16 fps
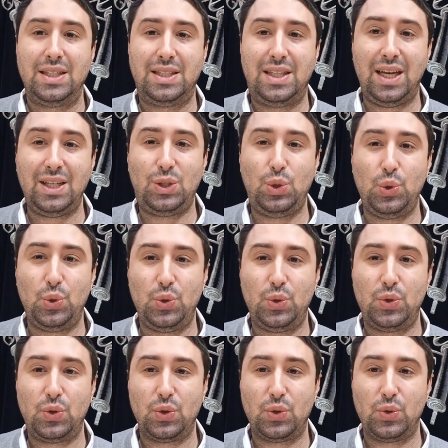Stay
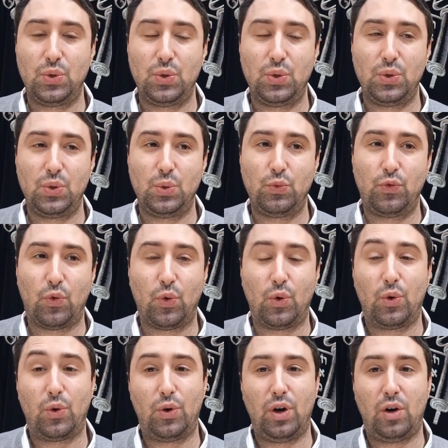tuned
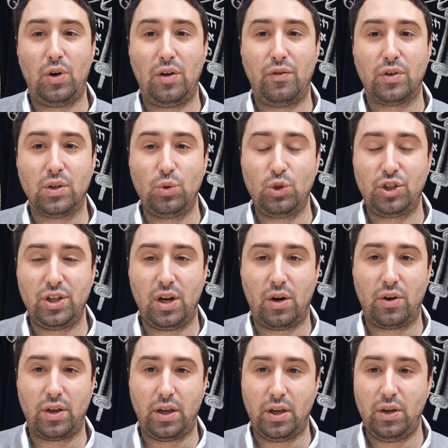for a
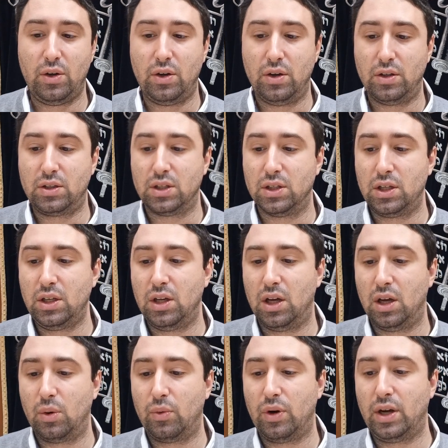revolutionary Ian to lean
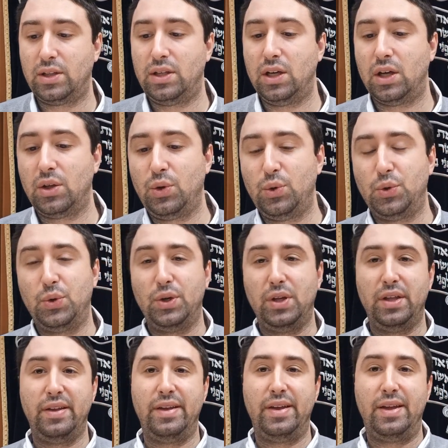on, where I tell you
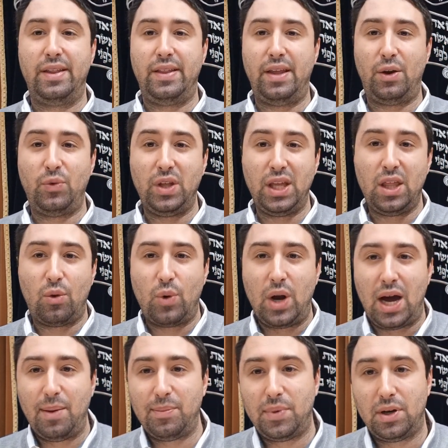that really the
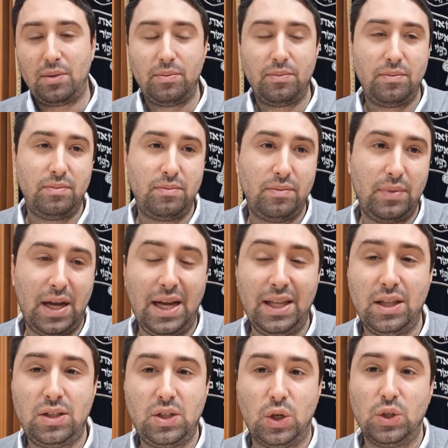Rambam and
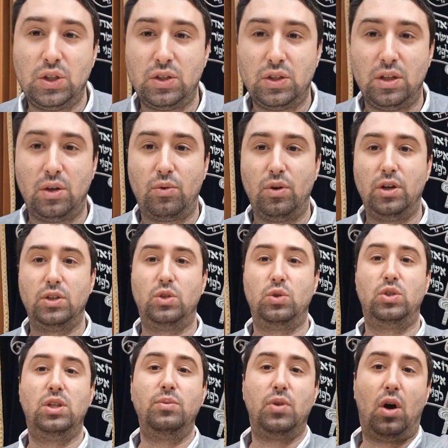the Tosas and the Rush, who
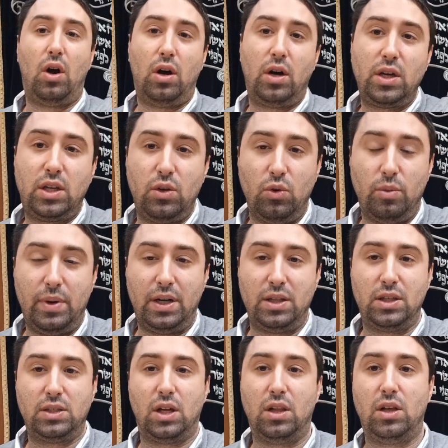seem to argue about
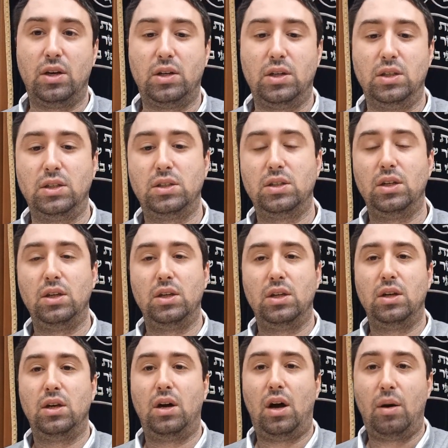these halachas,
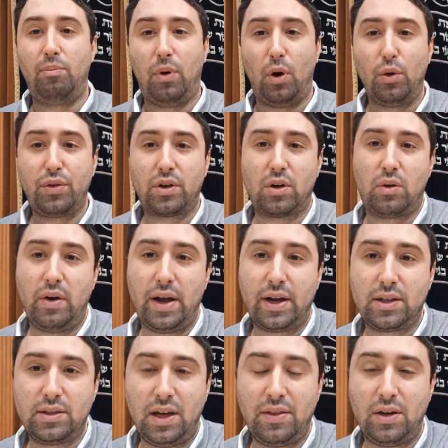are both
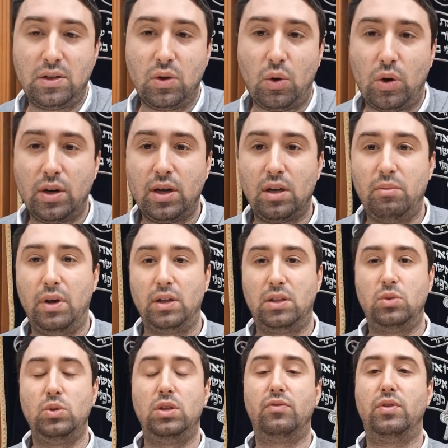correct, and they're talking about
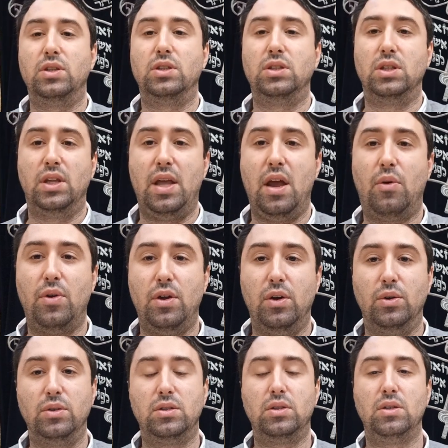two different
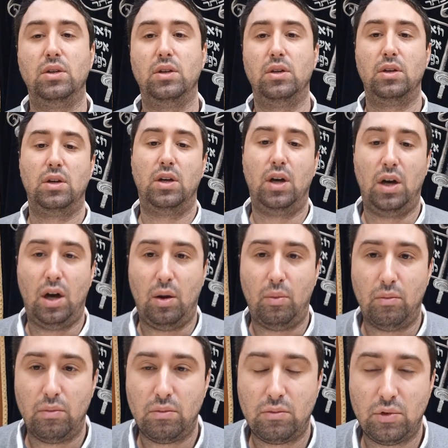scenarios,
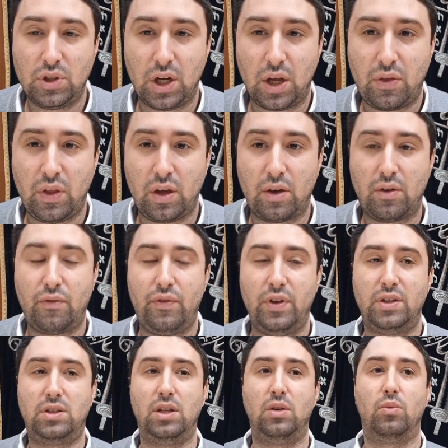which I think
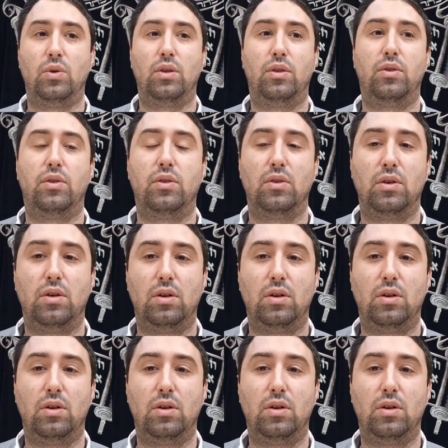fits in with